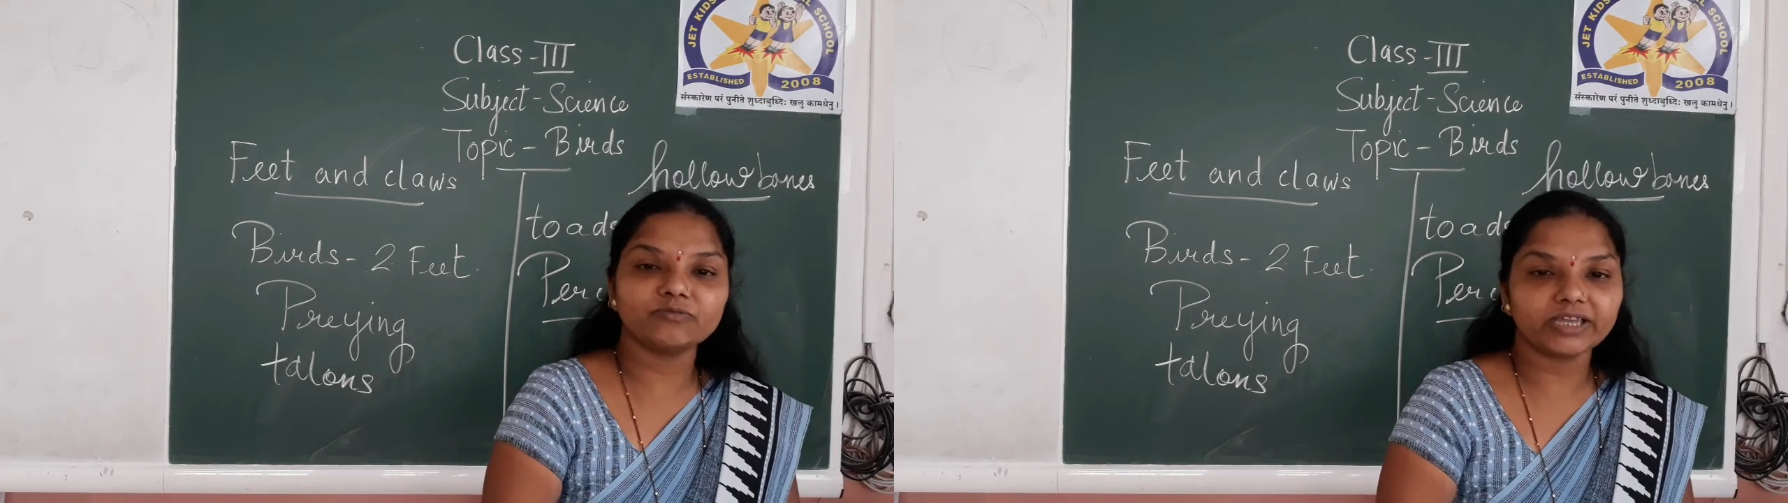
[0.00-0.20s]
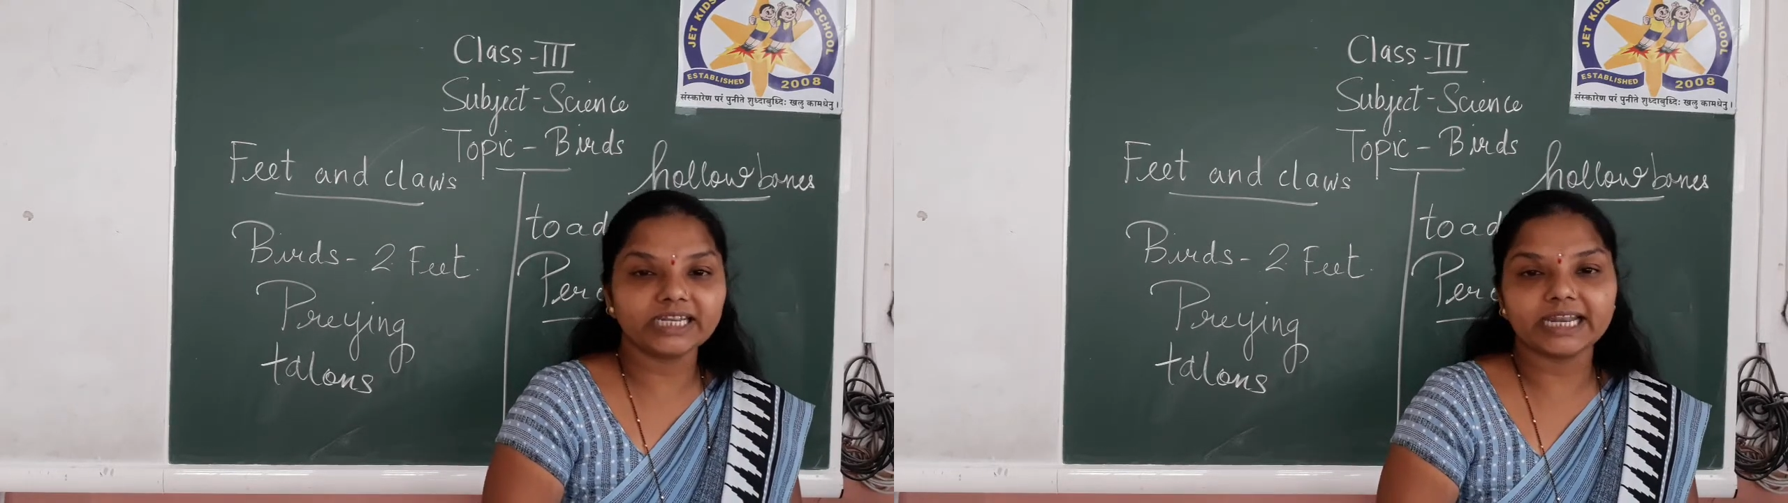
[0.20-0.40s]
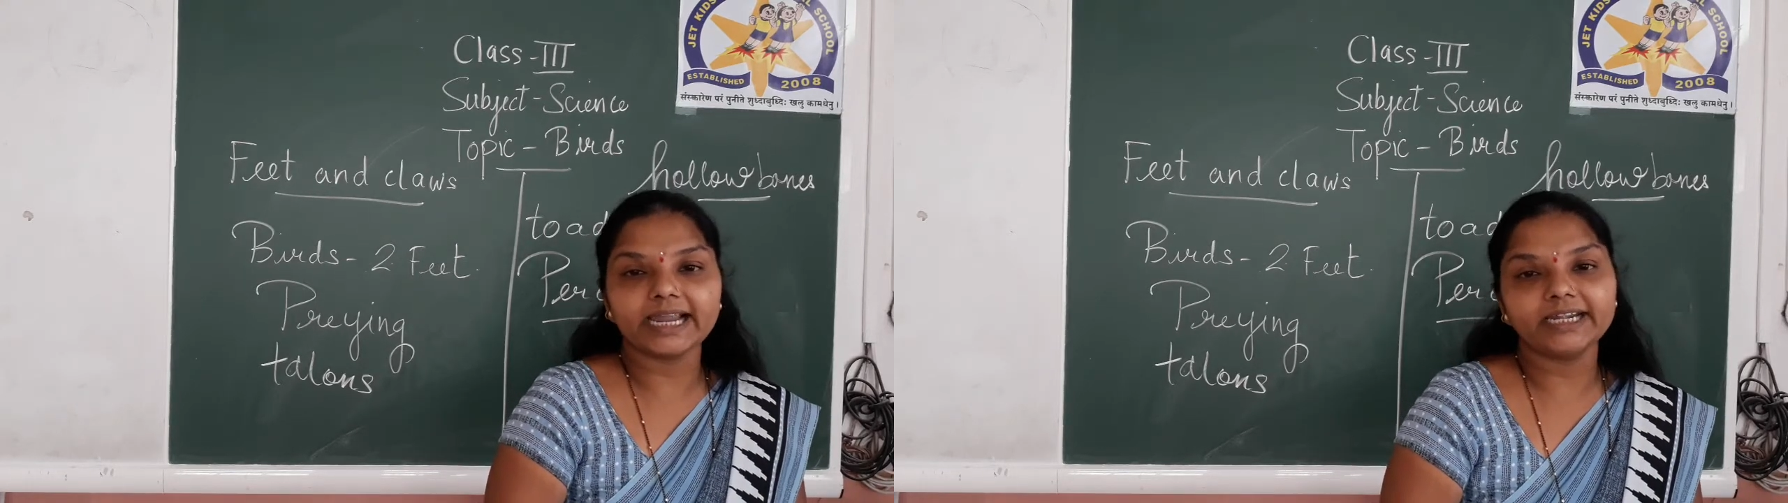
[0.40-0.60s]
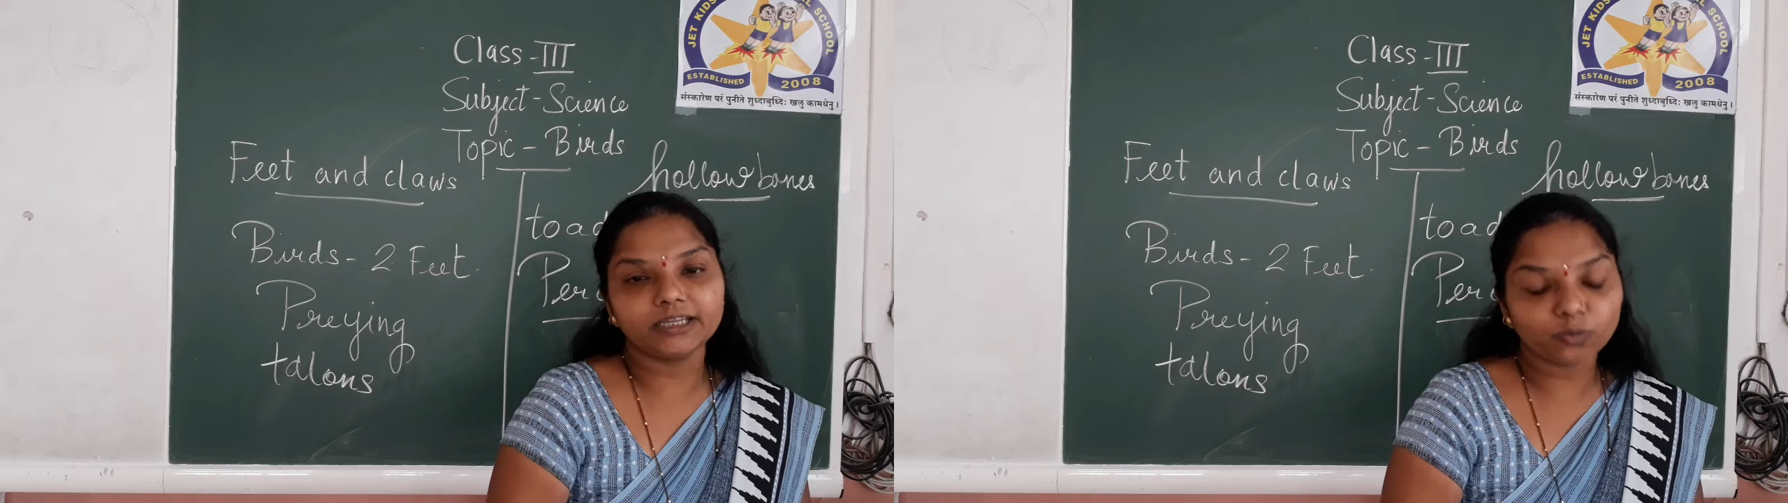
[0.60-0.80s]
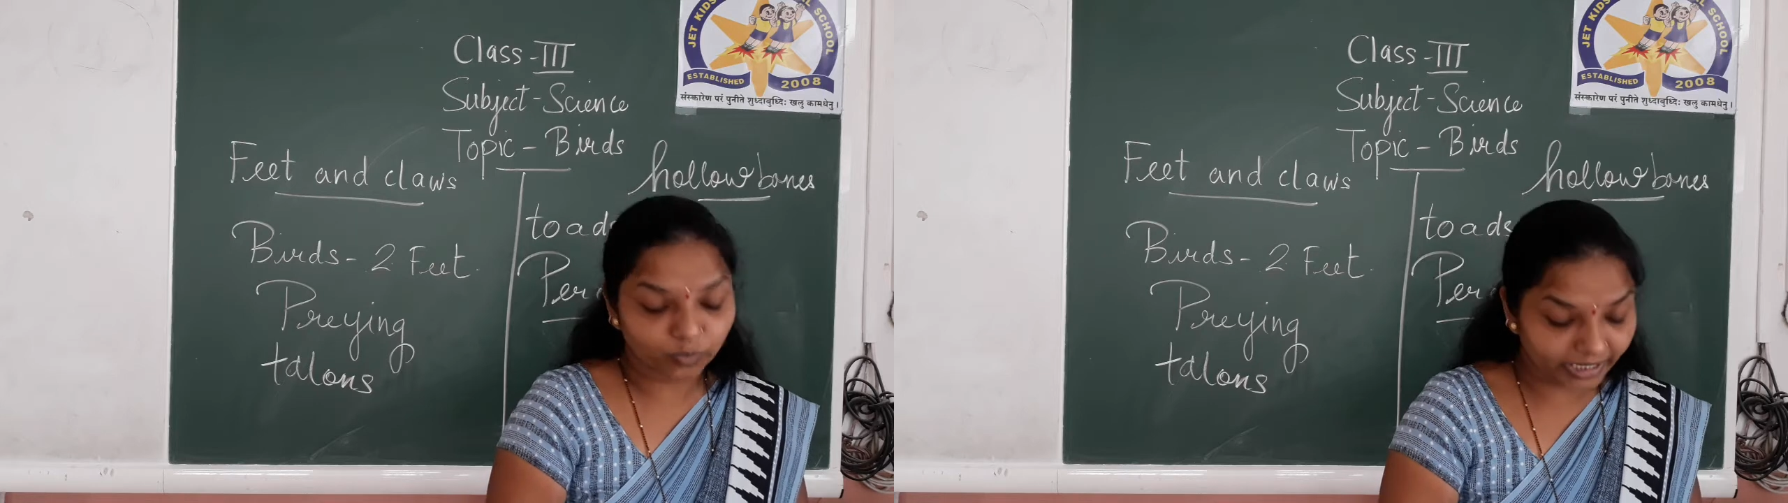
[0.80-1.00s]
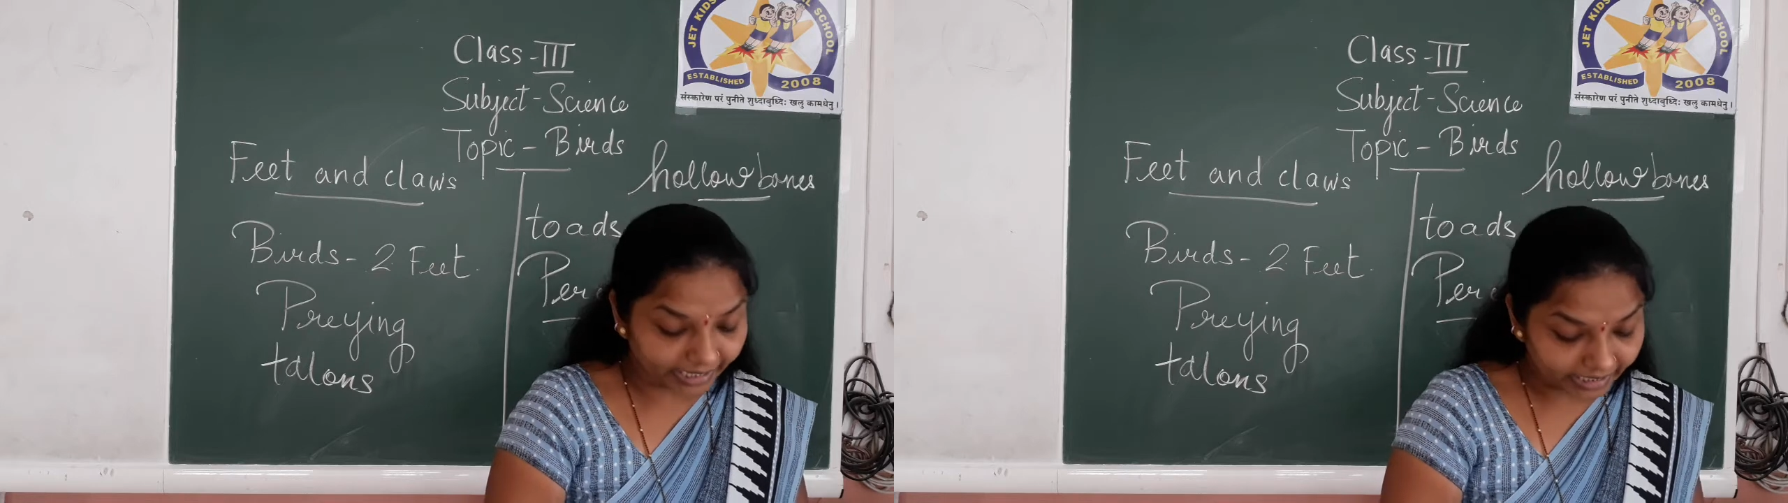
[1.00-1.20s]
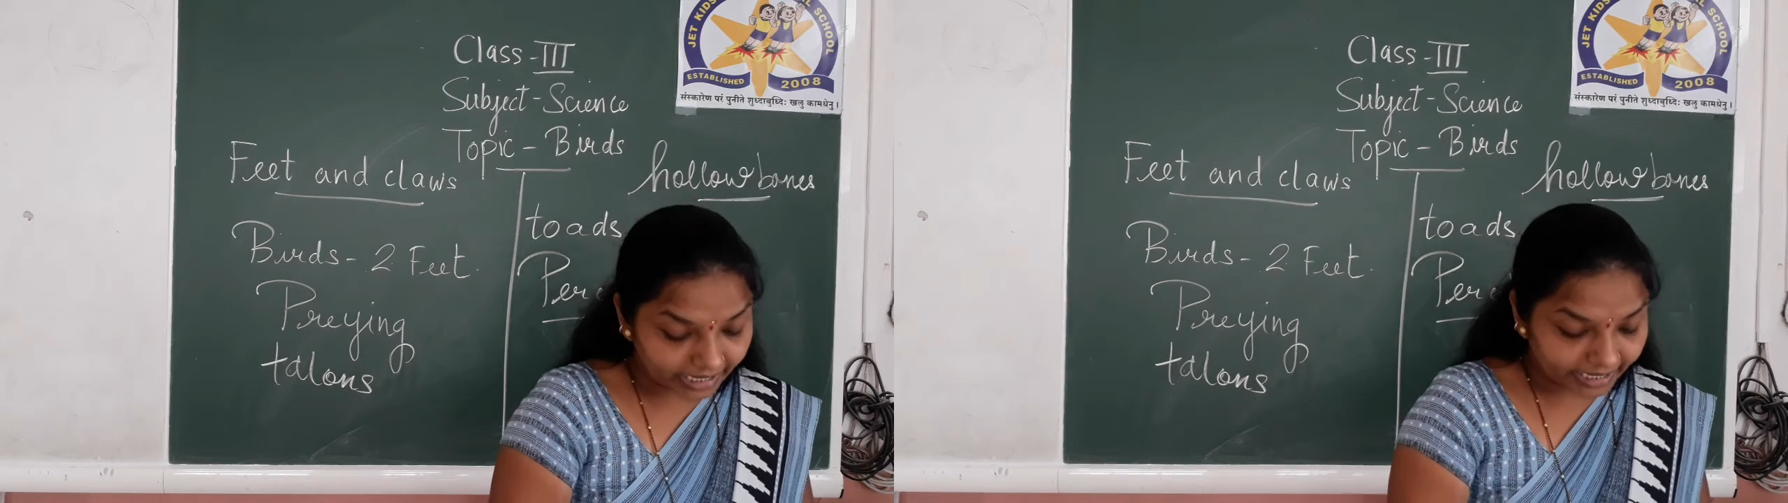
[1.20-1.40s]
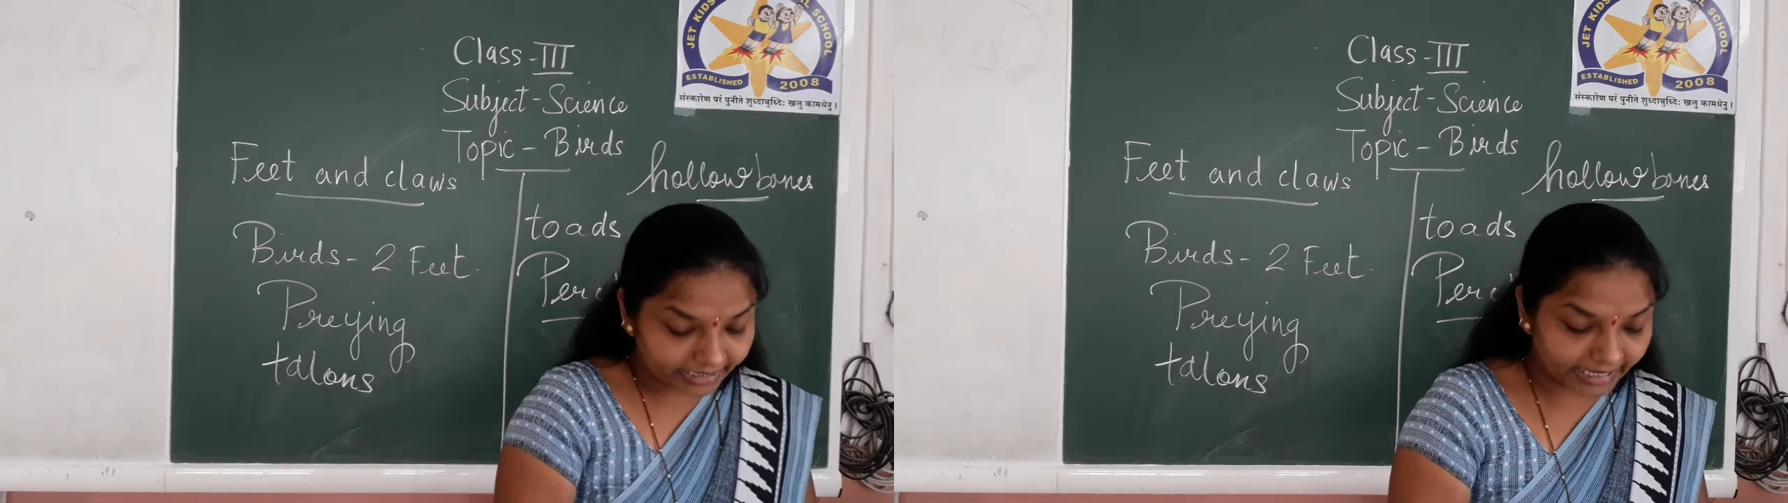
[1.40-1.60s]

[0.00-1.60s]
very light in weight,